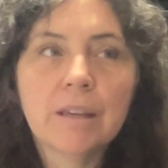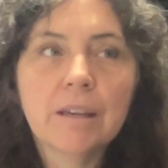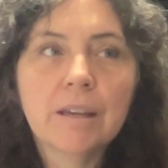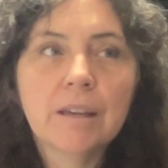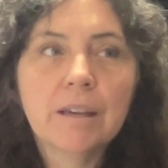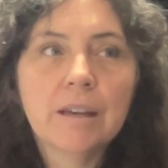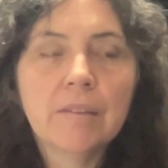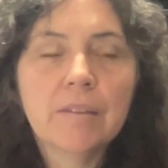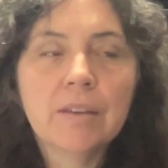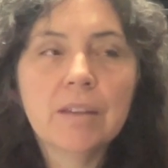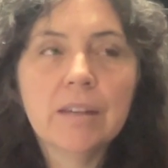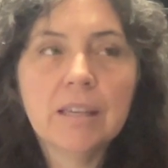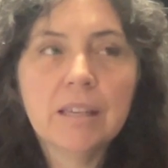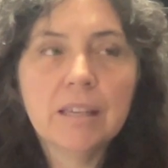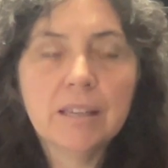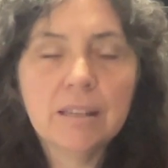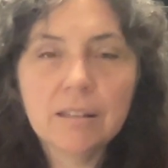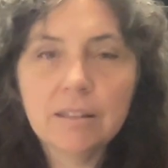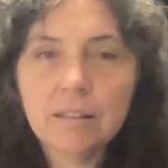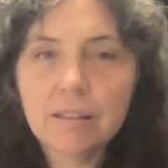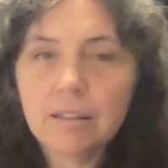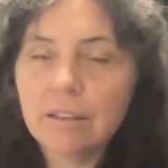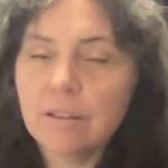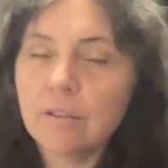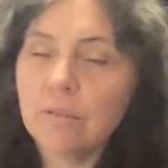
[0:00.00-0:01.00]
And
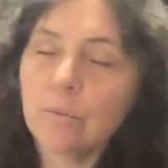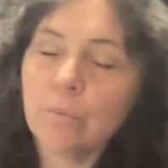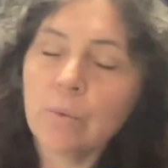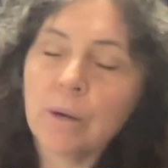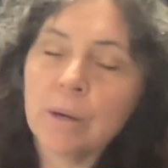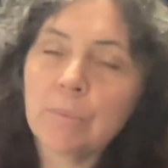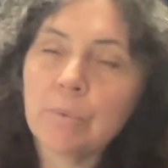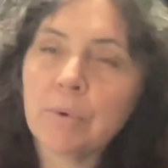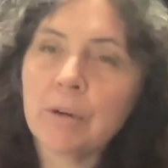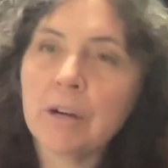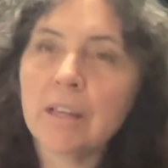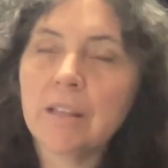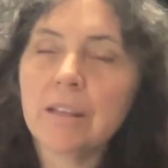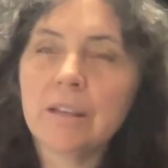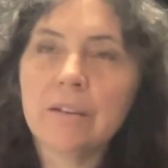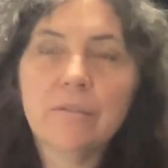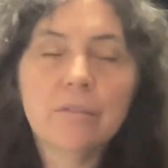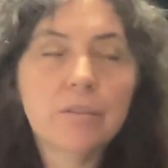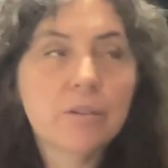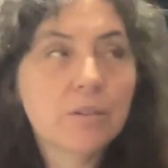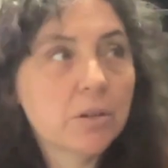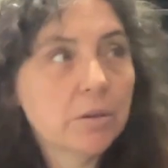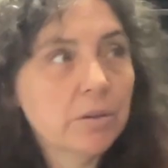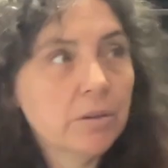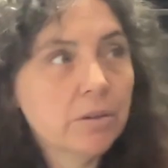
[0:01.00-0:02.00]
then right where I live,
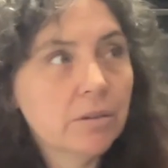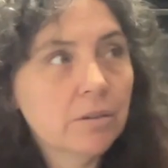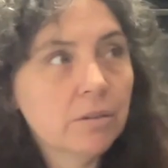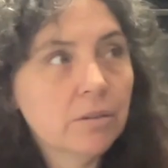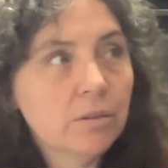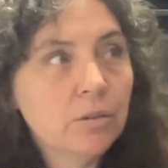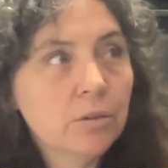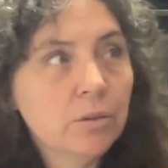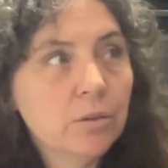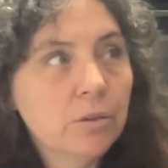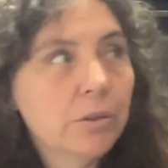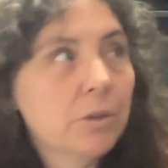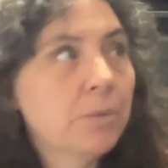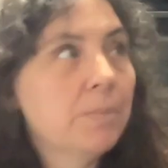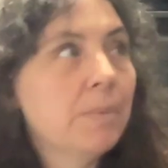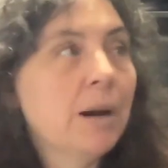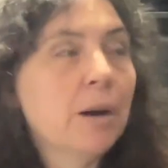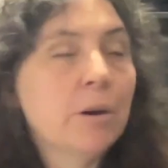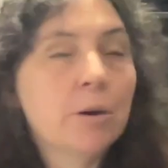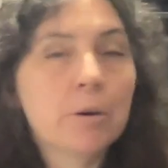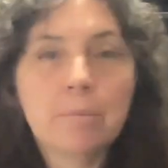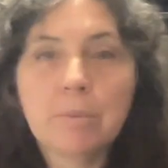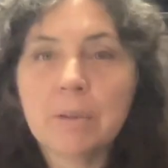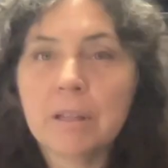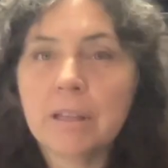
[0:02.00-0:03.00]
there's a nuclear
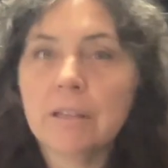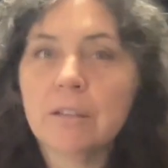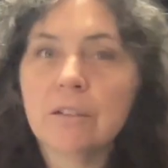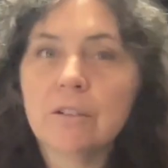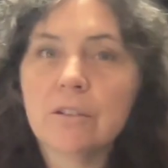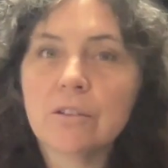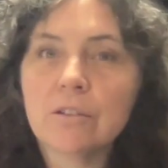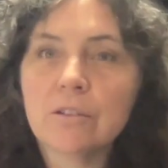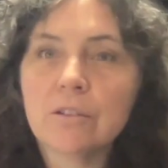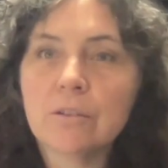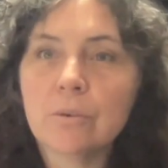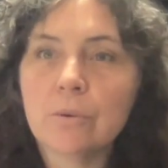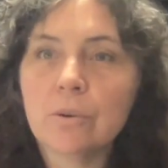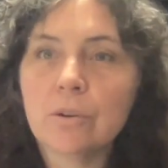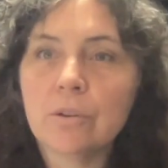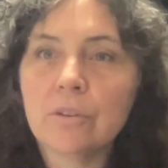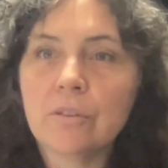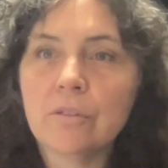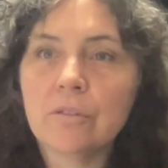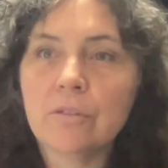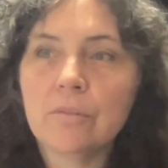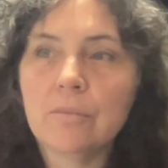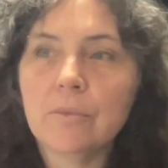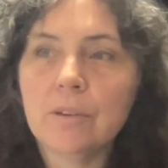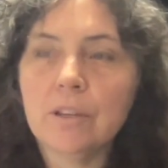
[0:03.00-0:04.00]
power plant just north
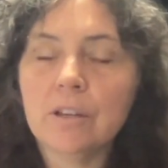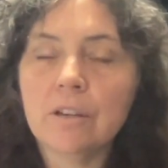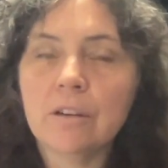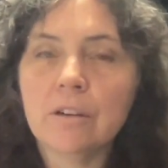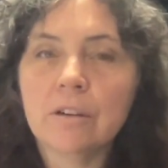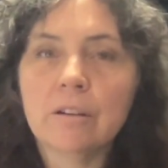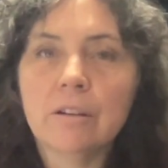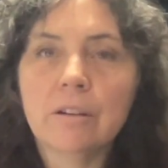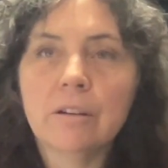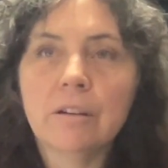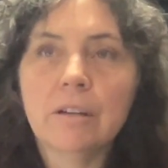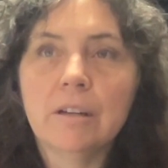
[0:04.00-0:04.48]
of here.